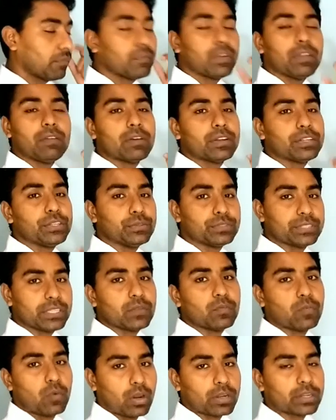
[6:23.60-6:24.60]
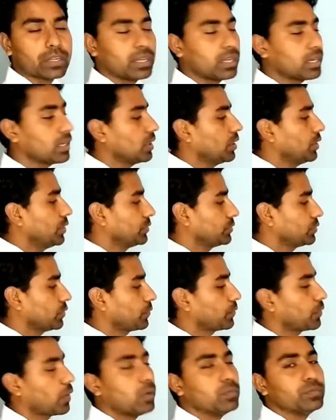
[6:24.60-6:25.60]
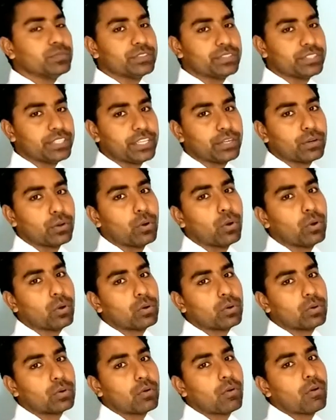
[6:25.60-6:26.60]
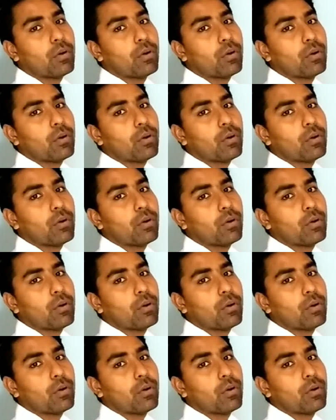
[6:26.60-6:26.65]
we were using water, so from 0